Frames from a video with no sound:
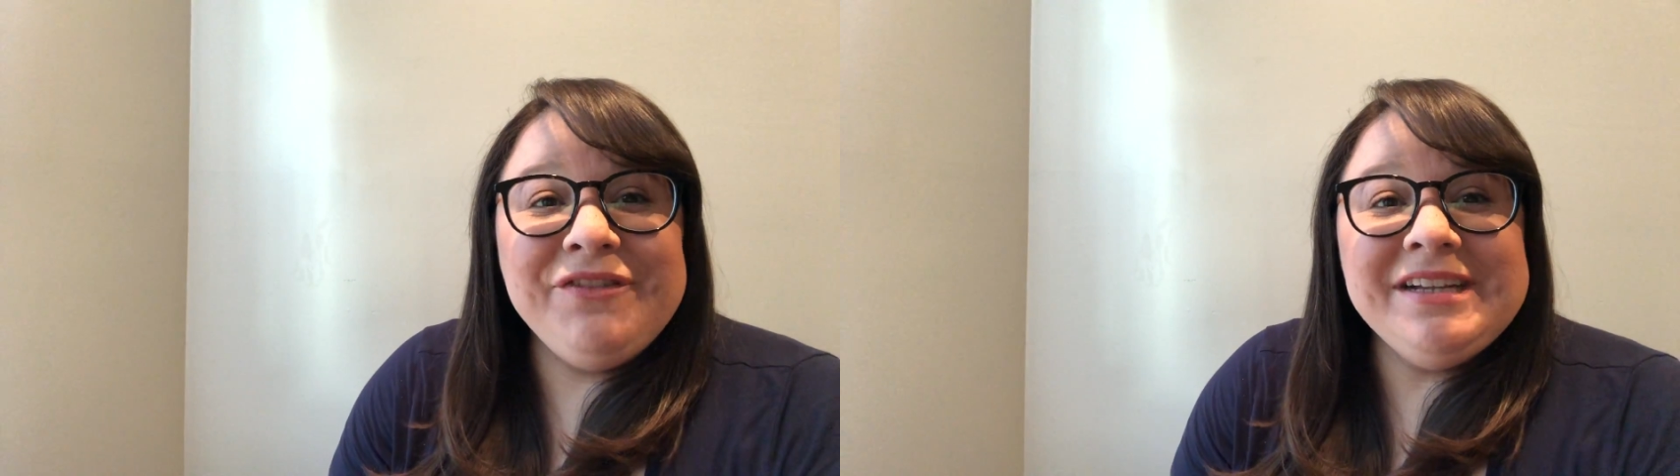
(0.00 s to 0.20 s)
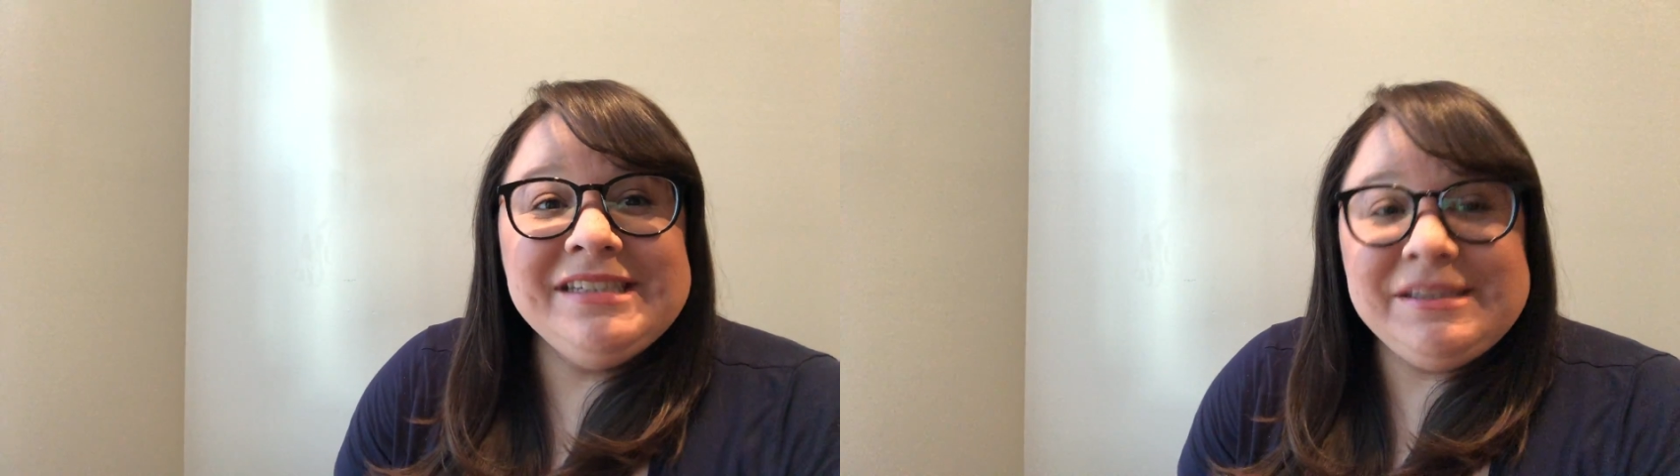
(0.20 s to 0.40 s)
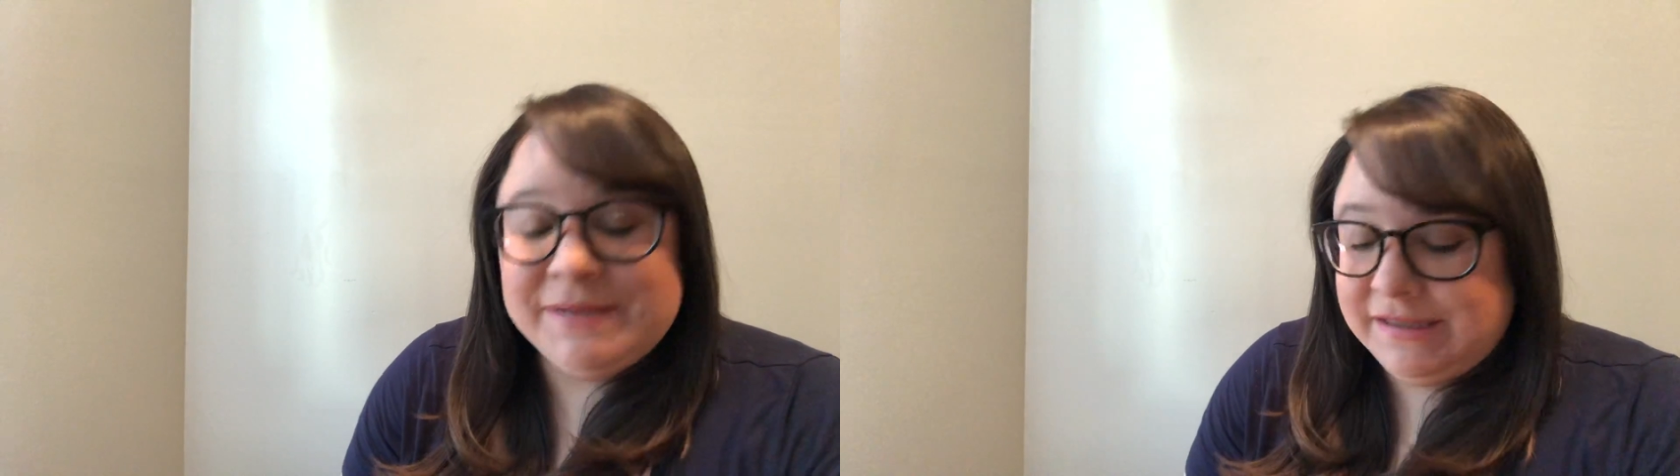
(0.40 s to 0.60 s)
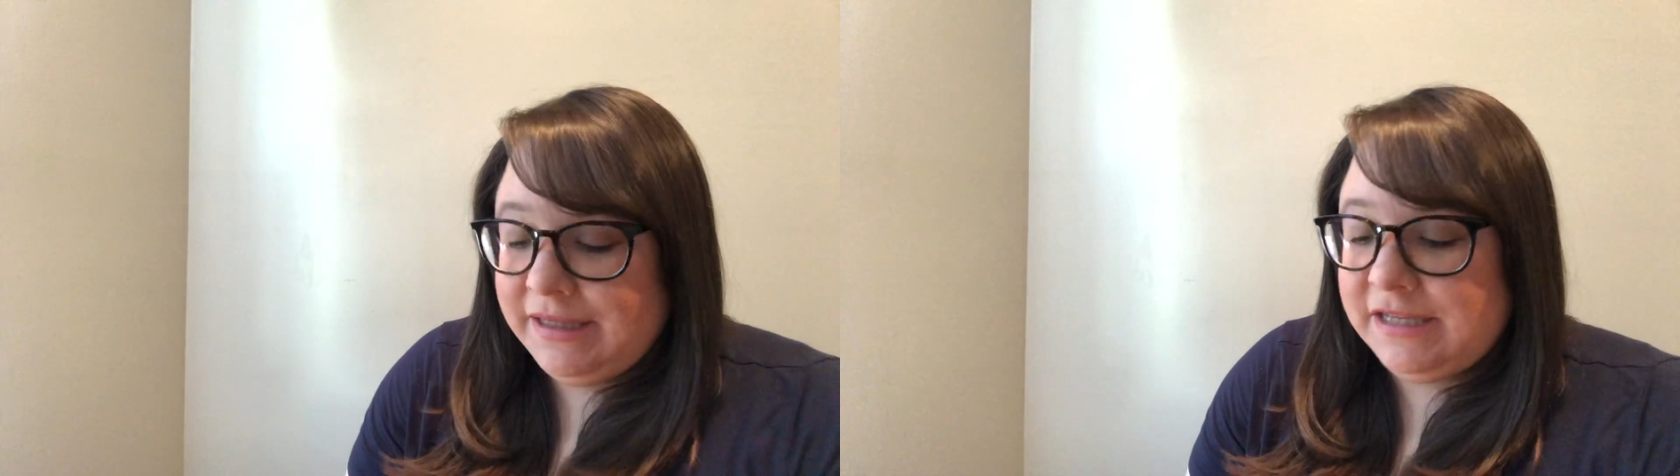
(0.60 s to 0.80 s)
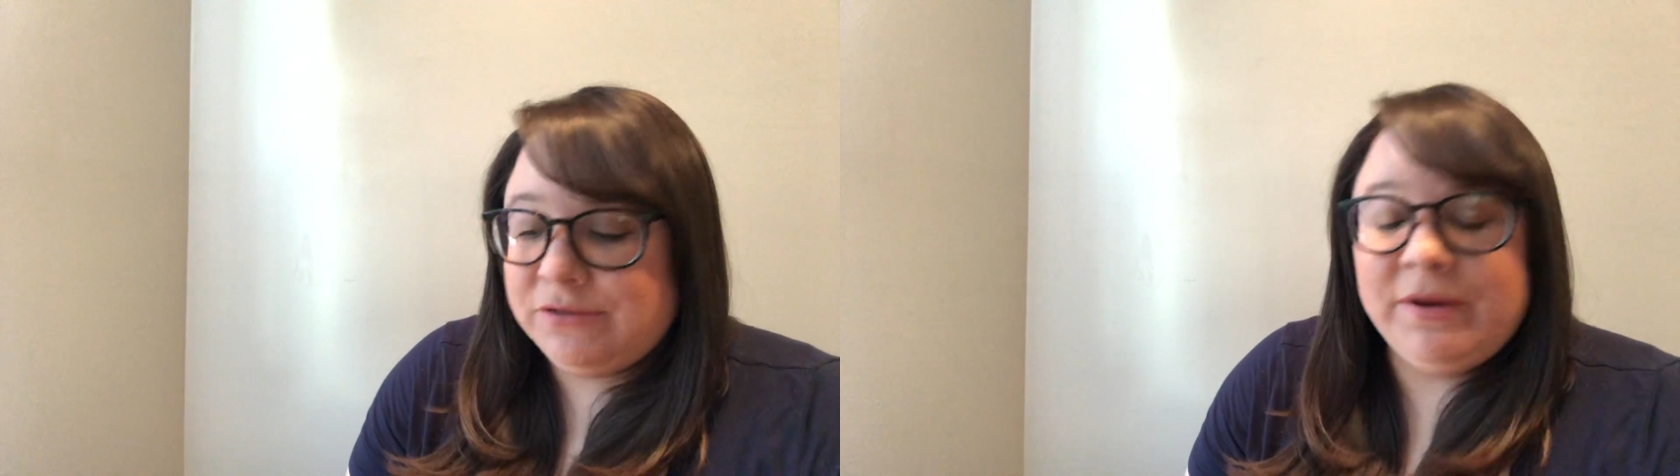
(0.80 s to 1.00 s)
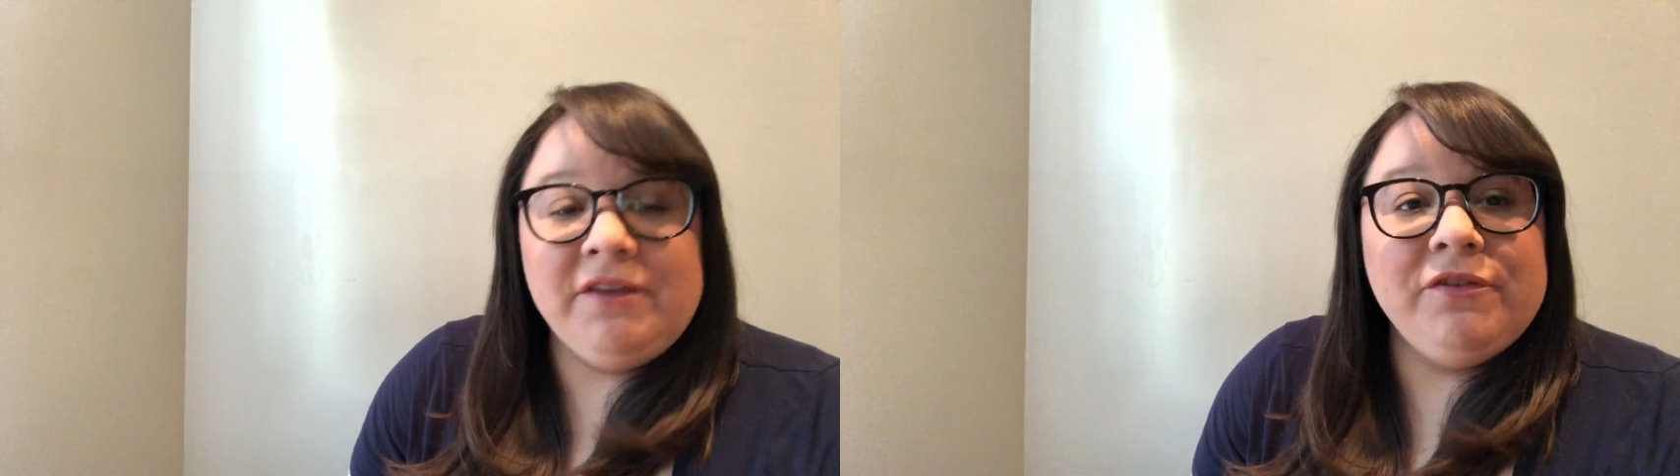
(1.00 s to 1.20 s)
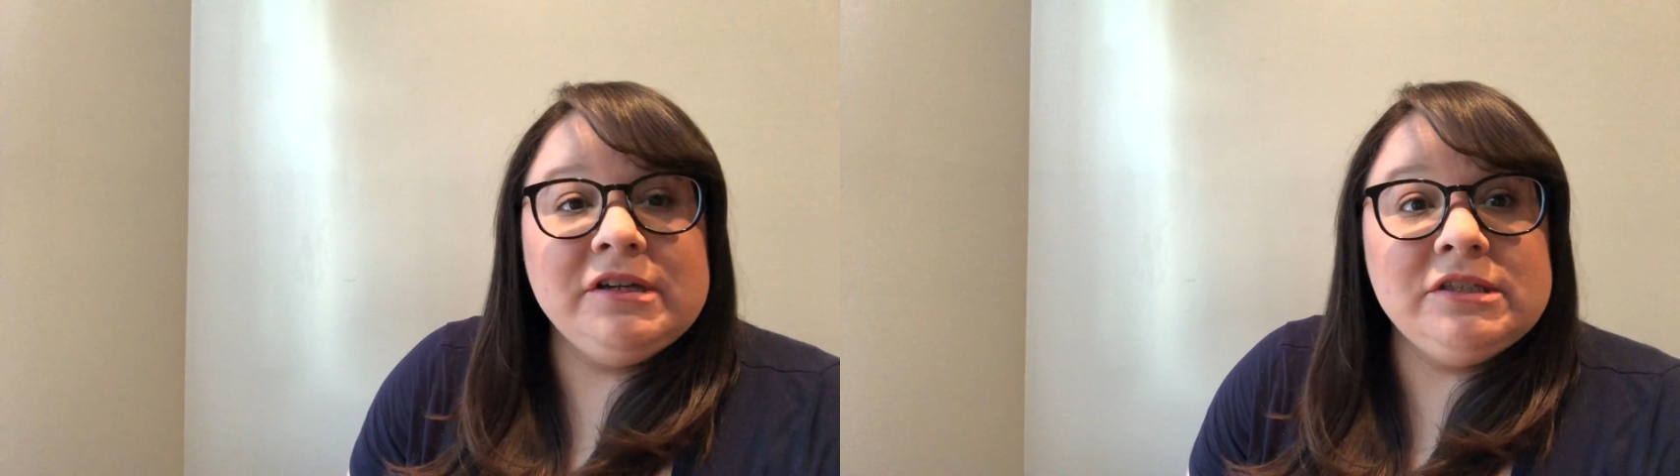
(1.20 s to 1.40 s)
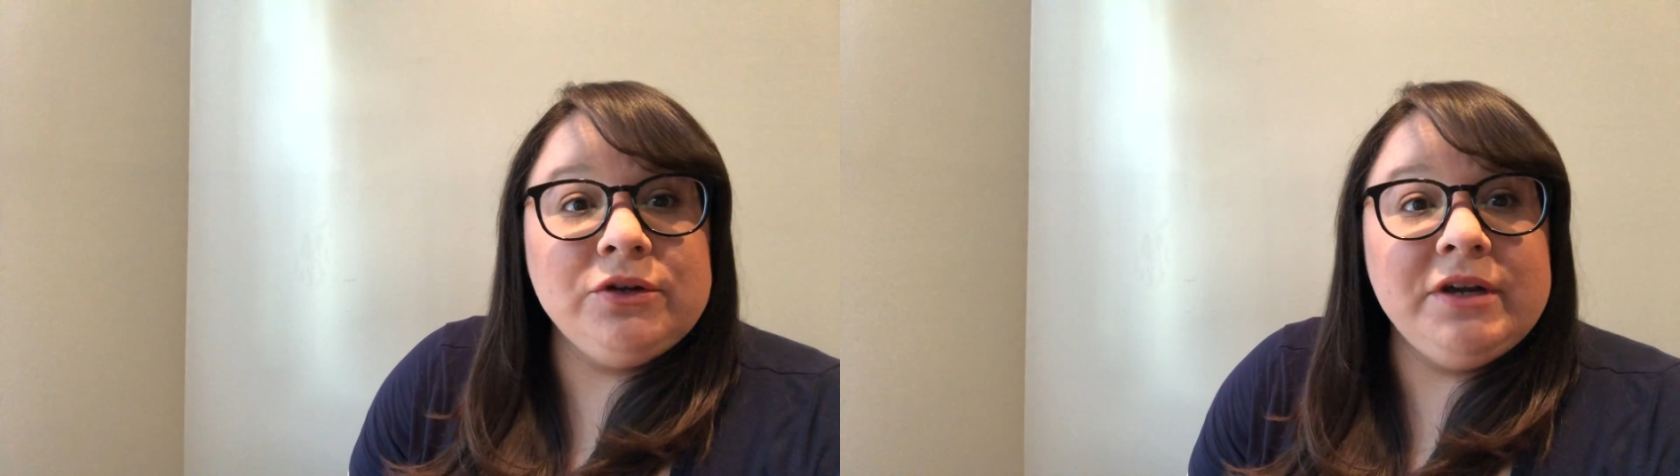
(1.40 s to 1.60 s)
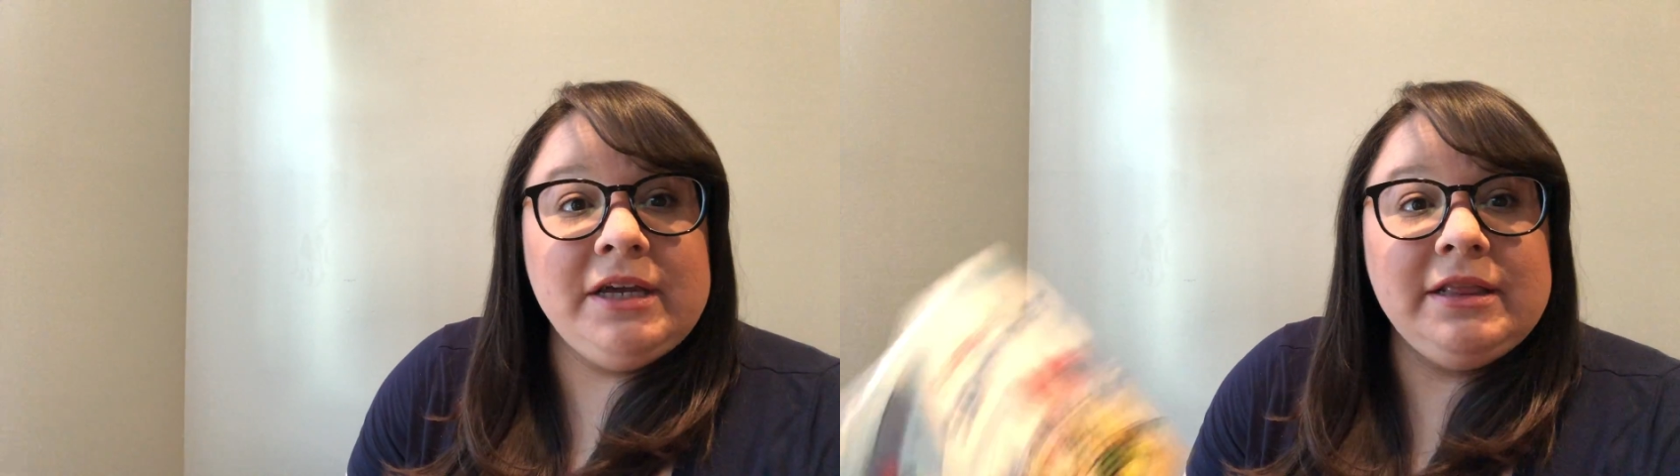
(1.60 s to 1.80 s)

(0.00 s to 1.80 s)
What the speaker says: friends, it's Miss Elise, ready for a story?